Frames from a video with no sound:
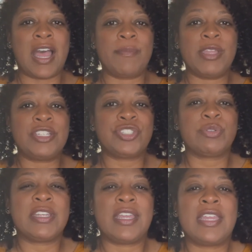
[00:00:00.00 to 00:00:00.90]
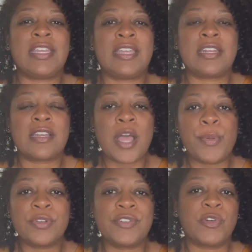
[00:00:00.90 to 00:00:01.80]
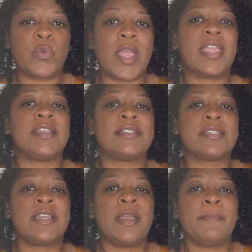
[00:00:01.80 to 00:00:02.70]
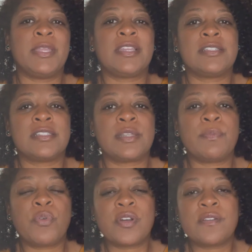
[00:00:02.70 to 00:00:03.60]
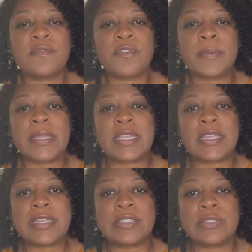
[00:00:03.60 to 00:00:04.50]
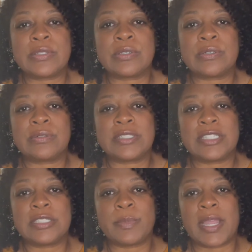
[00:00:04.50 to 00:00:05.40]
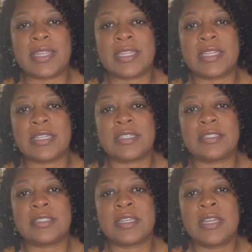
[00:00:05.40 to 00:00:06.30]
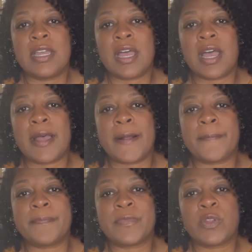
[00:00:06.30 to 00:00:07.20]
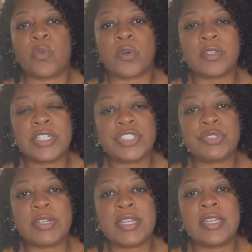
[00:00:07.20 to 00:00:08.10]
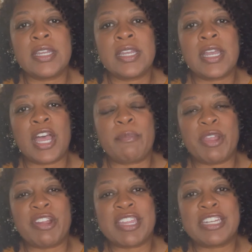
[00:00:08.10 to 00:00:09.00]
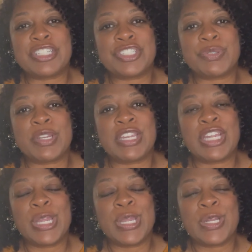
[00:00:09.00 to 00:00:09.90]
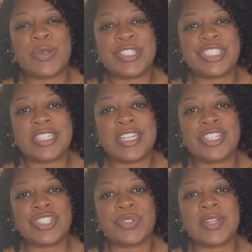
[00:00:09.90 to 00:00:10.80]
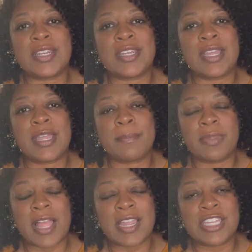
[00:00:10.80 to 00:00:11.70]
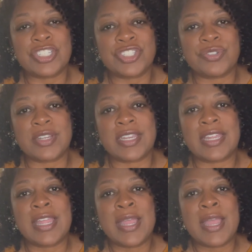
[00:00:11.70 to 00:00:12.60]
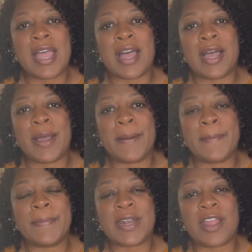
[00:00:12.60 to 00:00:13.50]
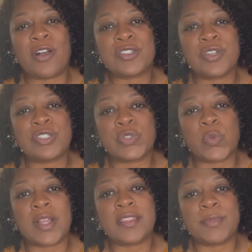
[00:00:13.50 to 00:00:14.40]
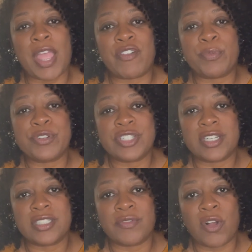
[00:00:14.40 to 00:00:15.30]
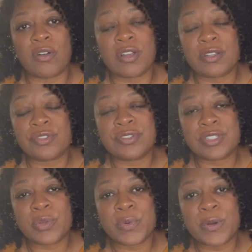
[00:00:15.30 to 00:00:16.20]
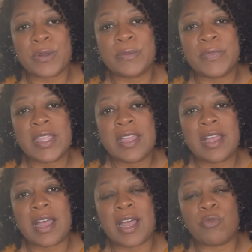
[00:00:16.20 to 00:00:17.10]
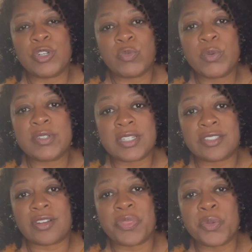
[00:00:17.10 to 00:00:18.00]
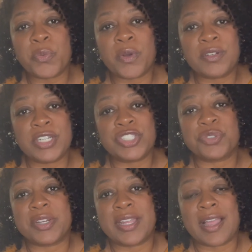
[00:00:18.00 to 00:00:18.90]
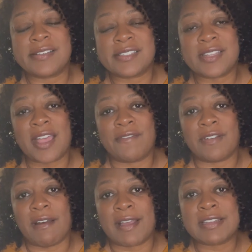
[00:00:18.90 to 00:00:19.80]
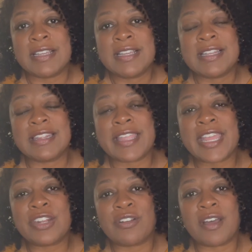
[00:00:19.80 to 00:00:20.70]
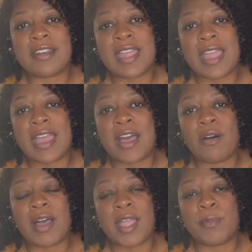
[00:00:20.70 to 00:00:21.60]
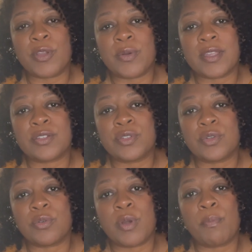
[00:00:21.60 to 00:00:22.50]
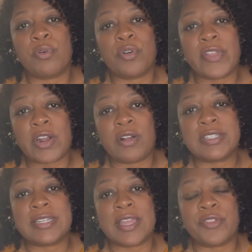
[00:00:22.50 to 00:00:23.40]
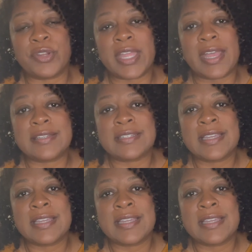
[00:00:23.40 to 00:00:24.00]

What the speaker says: history in a couple of different ways, because it's important for me to teach my kids world history, American history, Christian history, Black history, but I also just want them to have an appreciation of all cultures in the world, which we will touch on through world history. I just have not landed on how I'm going to pull that all together yet.